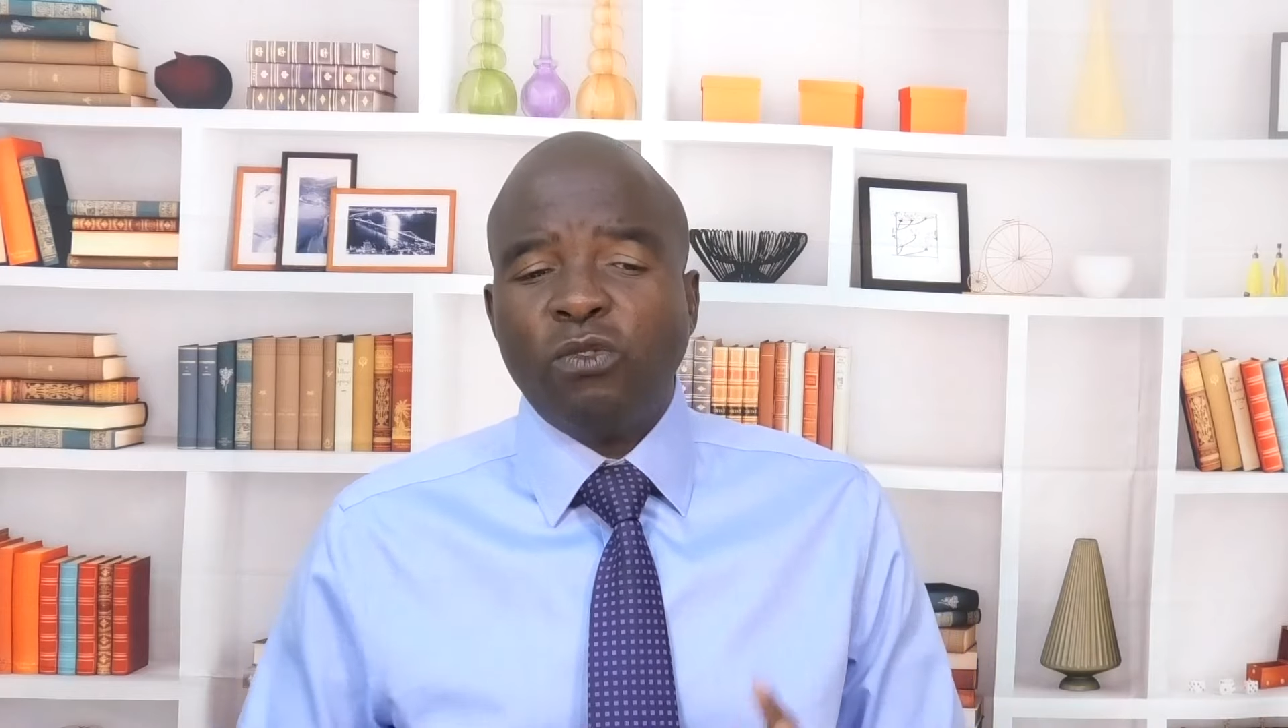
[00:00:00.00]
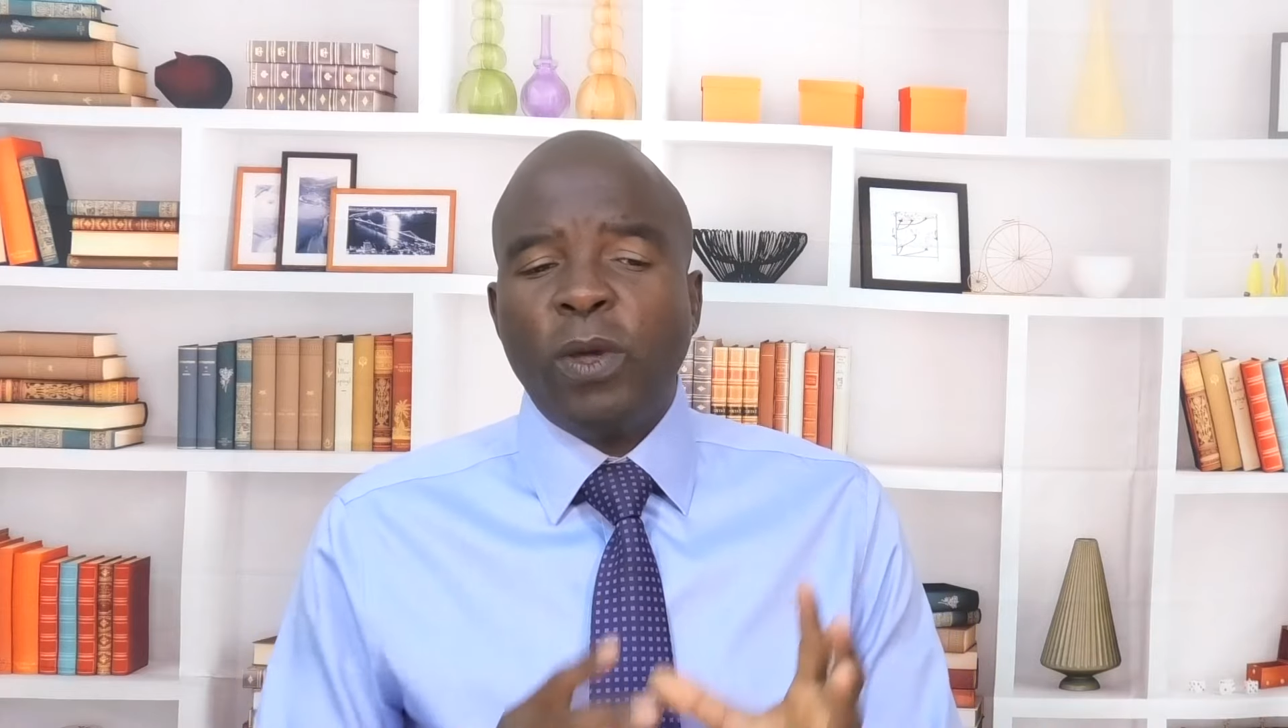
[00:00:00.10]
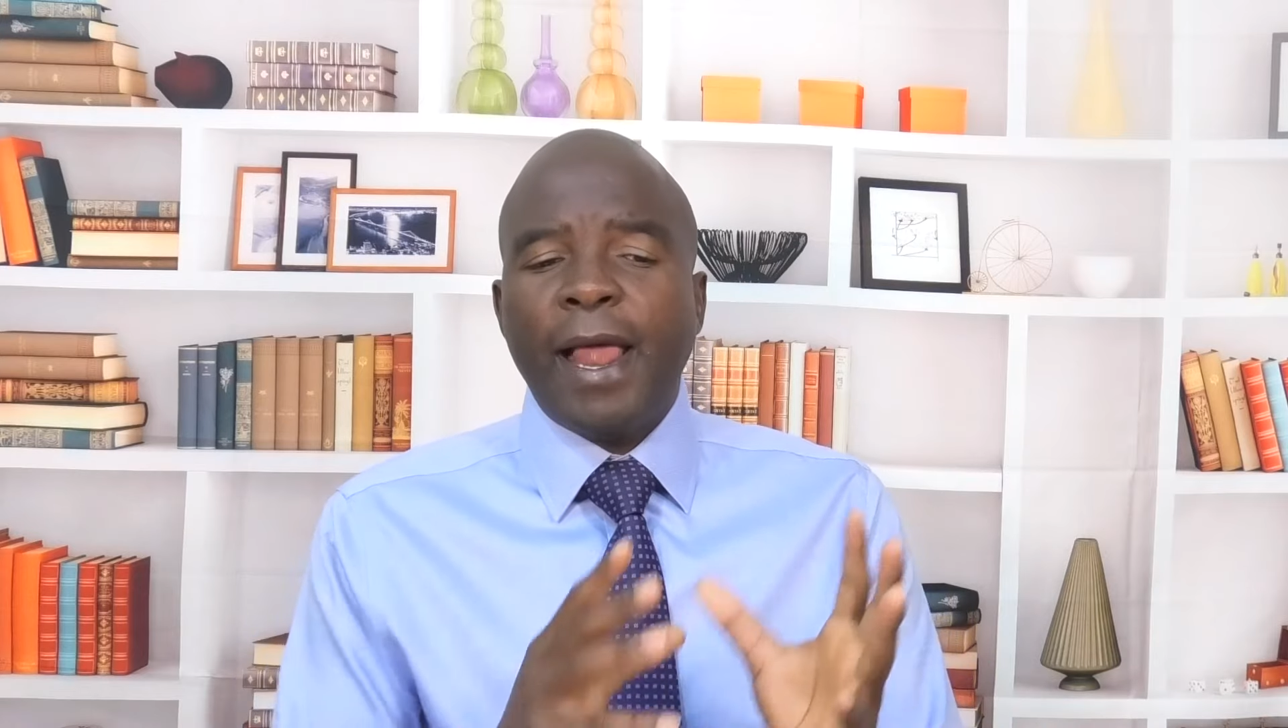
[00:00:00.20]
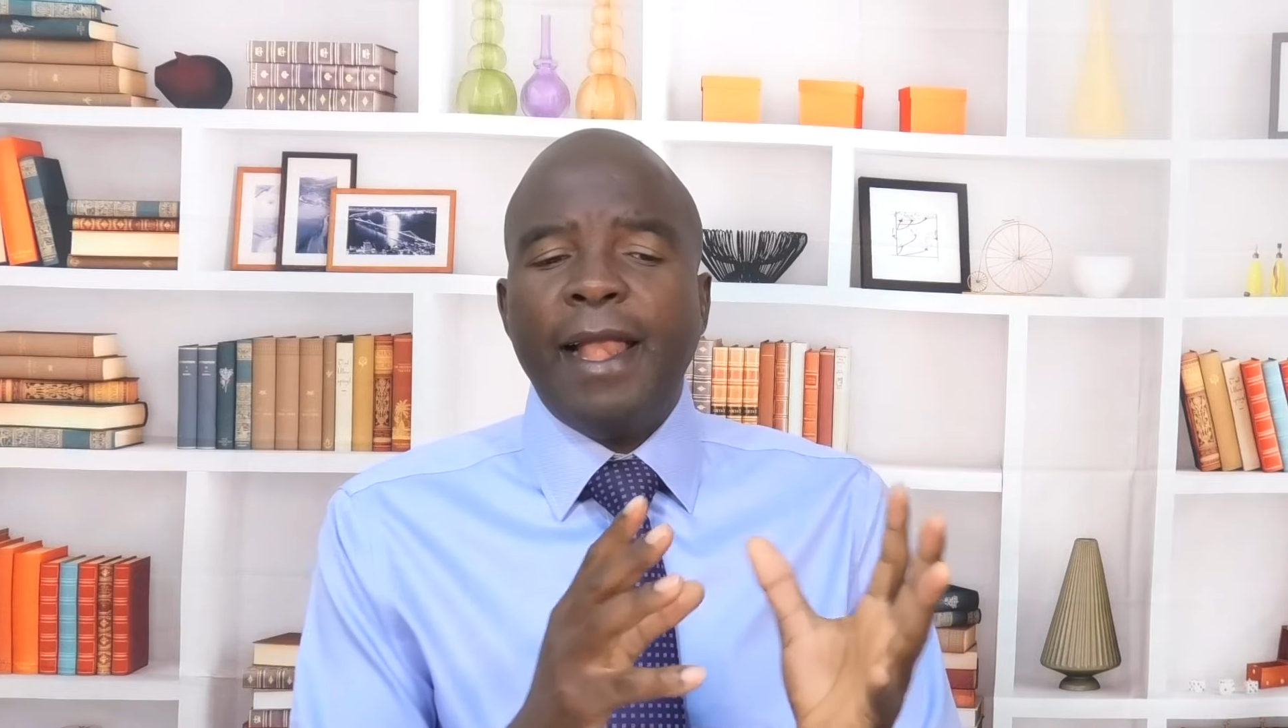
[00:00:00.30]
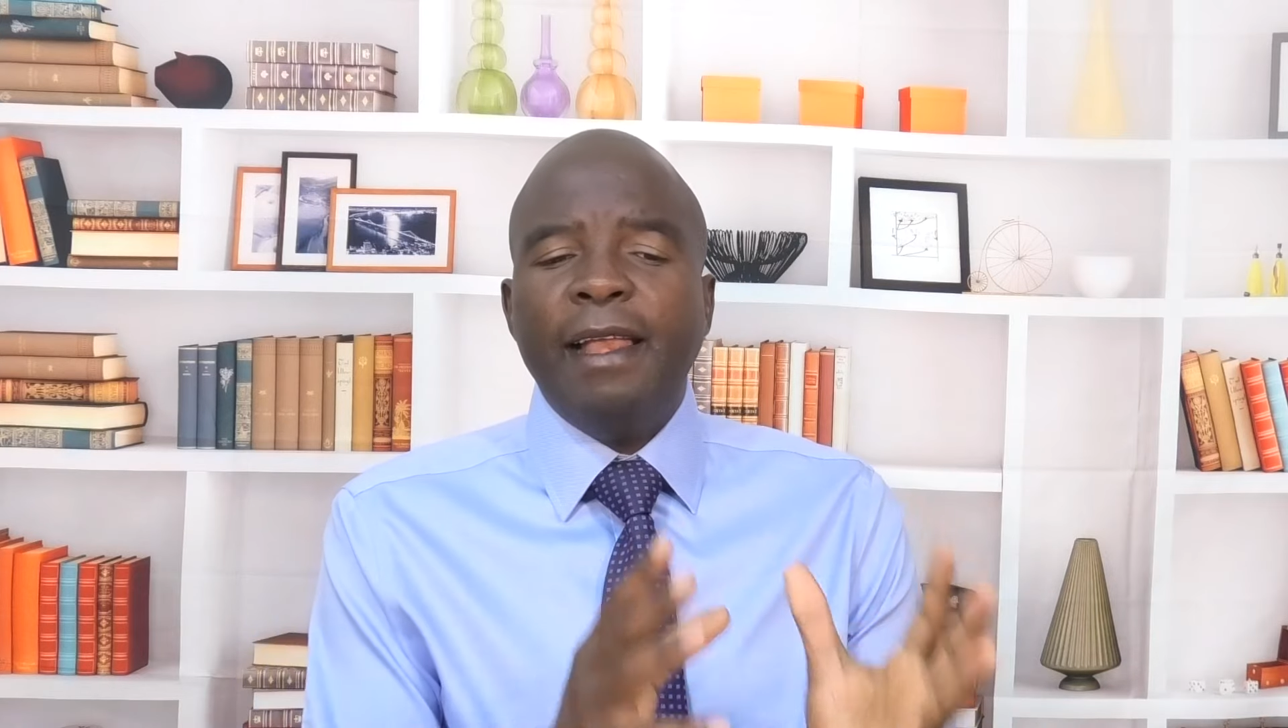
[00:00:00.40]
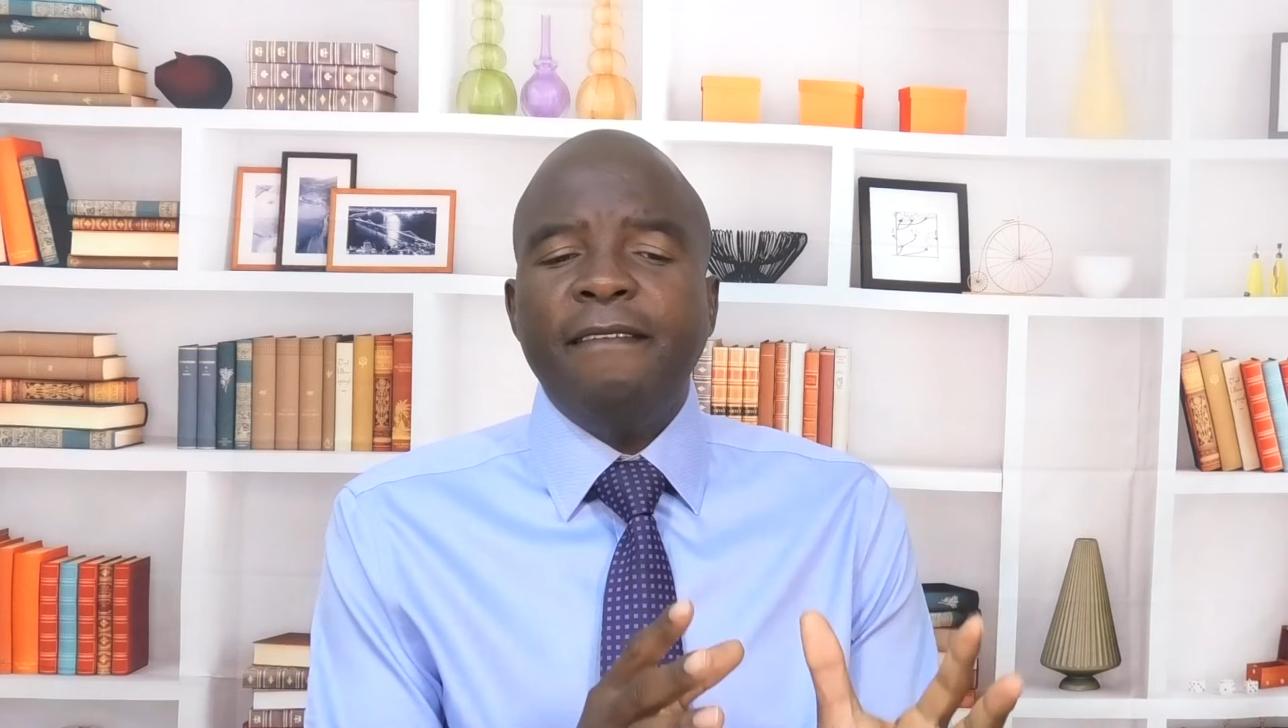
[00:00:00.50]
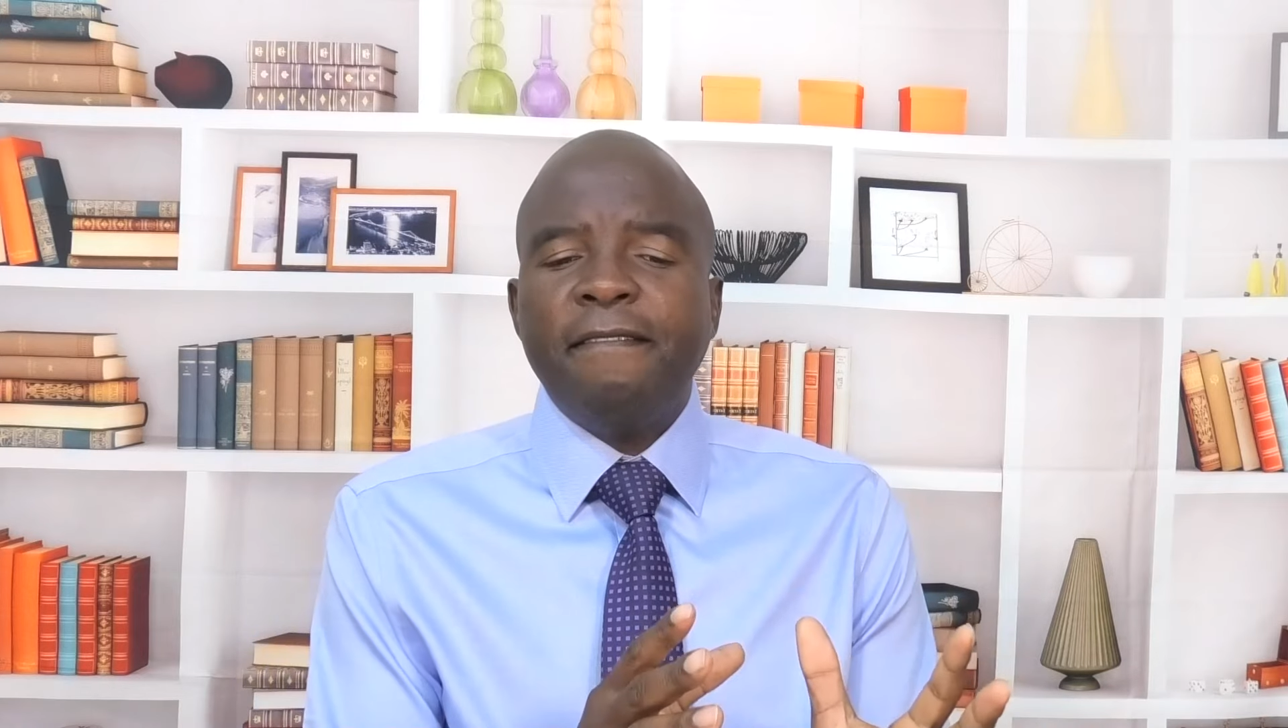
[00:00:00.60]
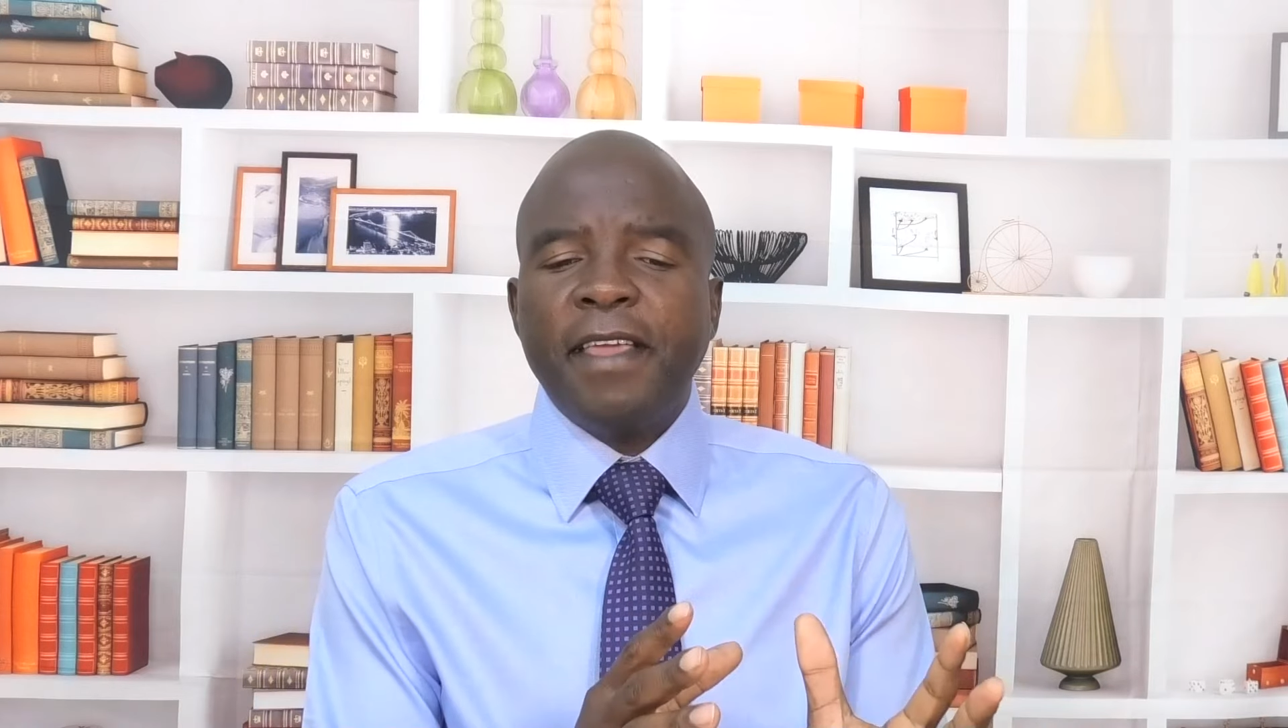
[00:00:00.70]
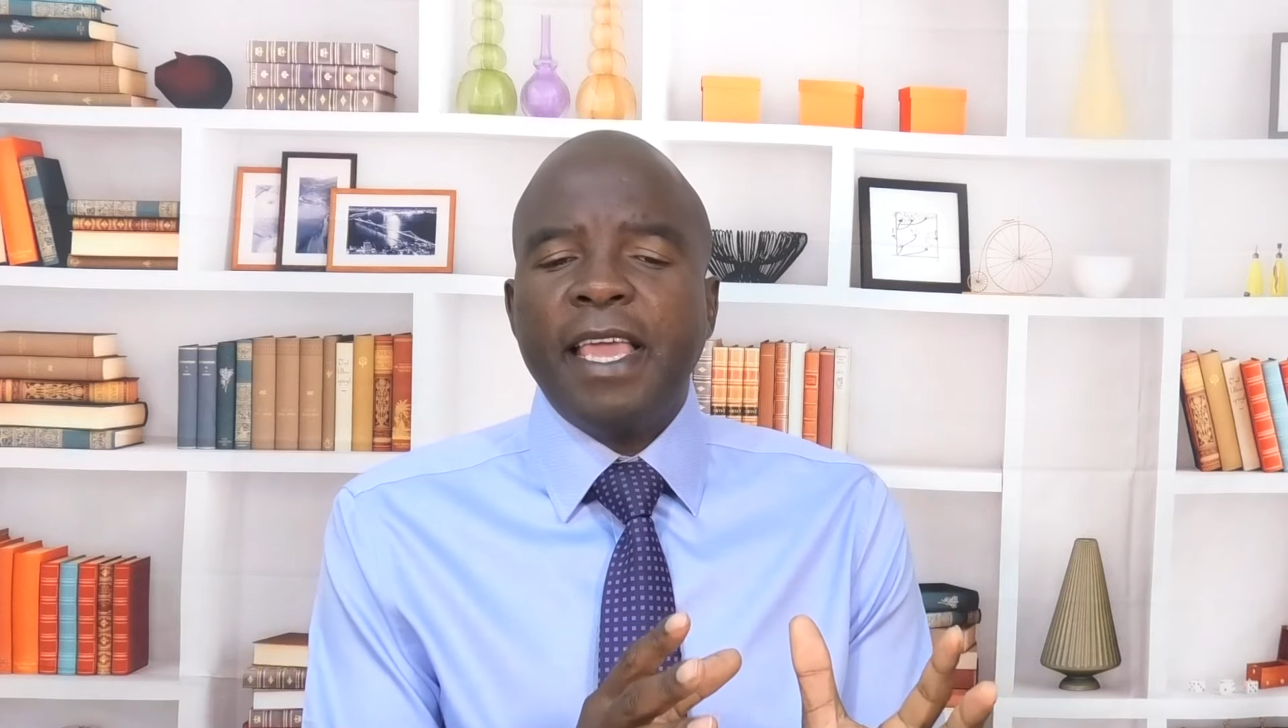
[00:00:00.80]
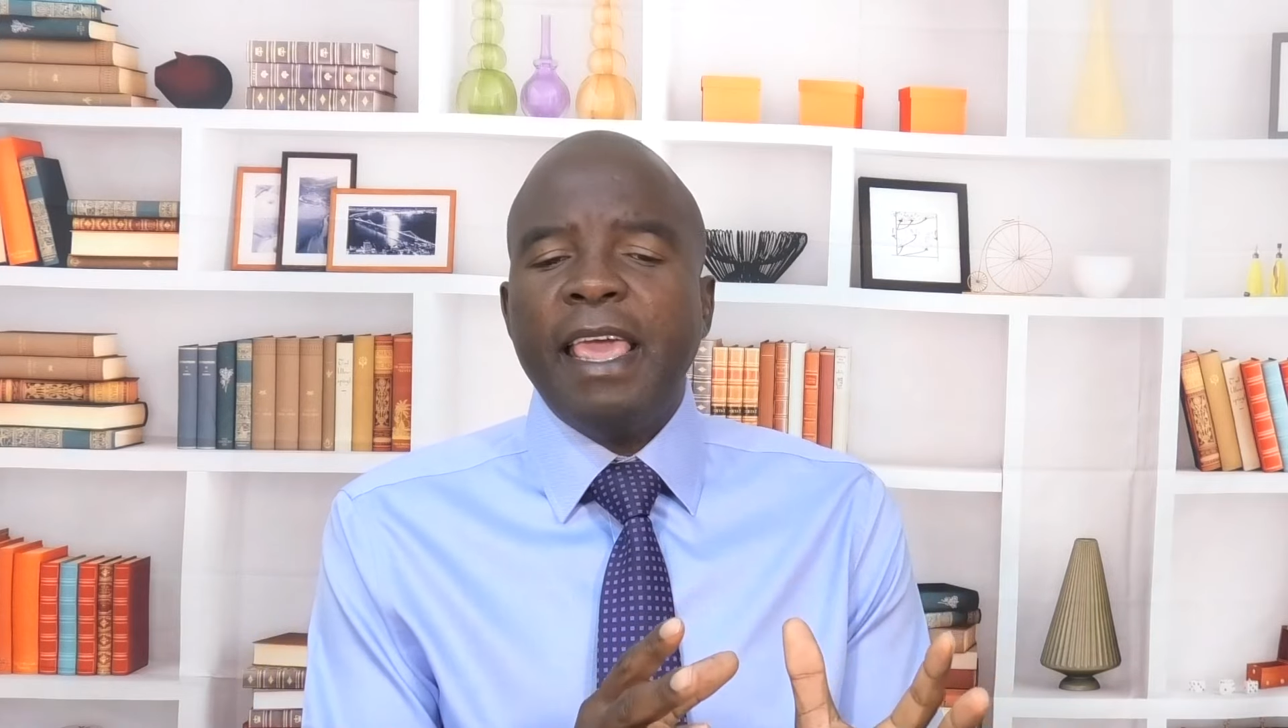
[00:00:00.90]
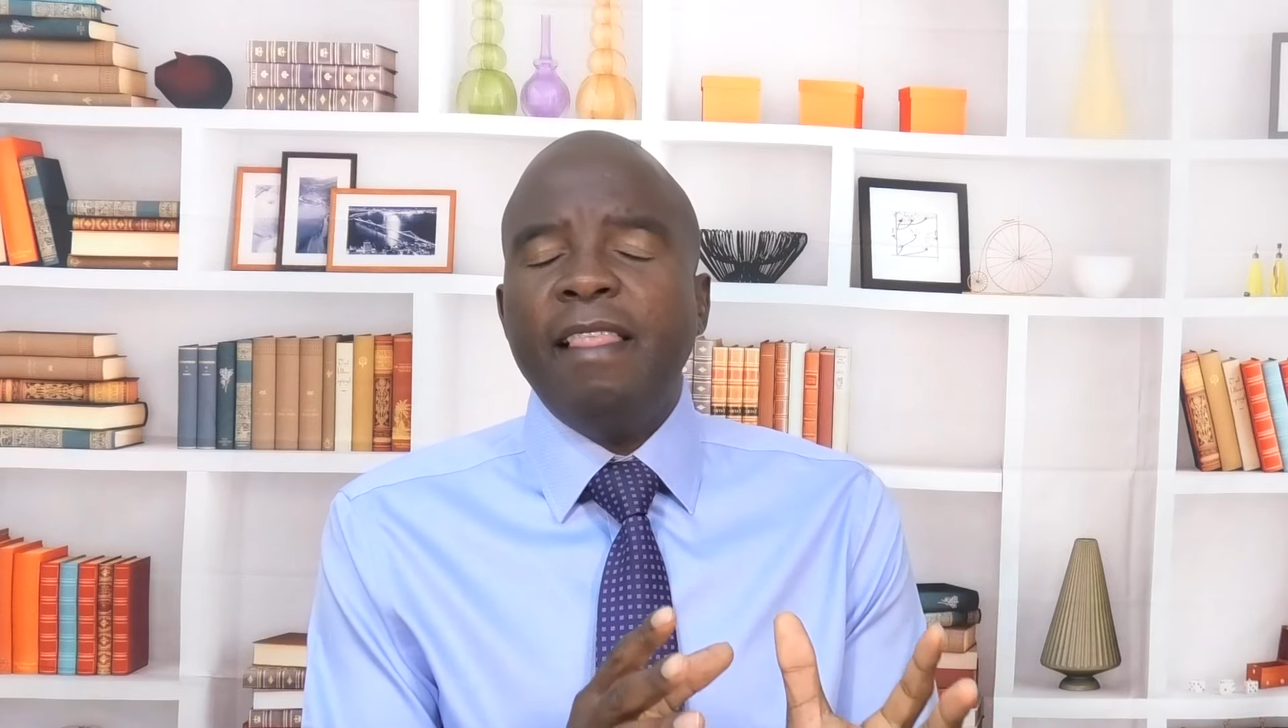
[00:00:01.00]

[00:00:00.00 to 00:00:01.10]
we are living